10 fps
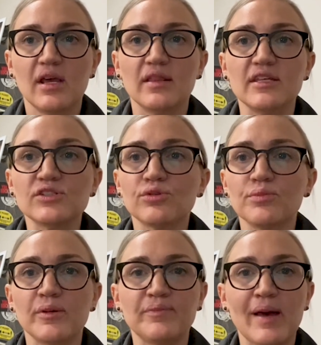This group
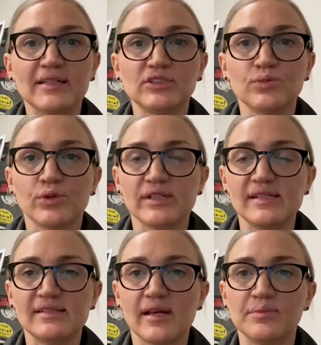of past
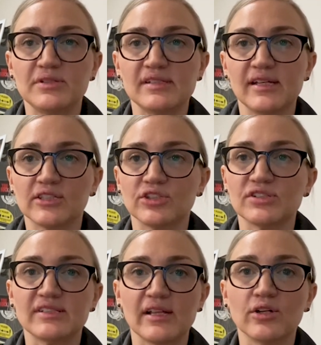awardees helped to select our
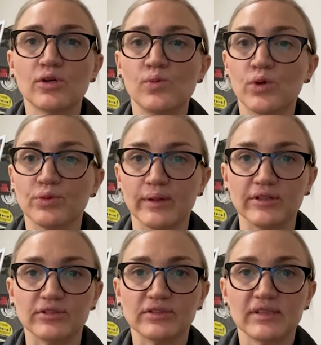stellar award
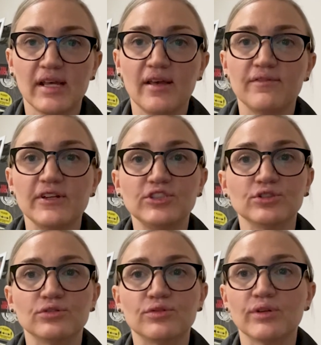winners,
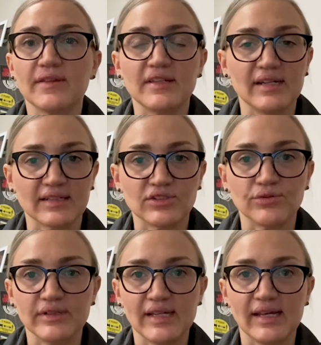featured throughout the next
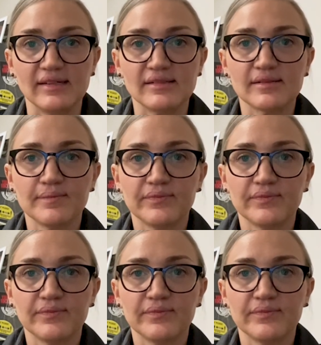3 days.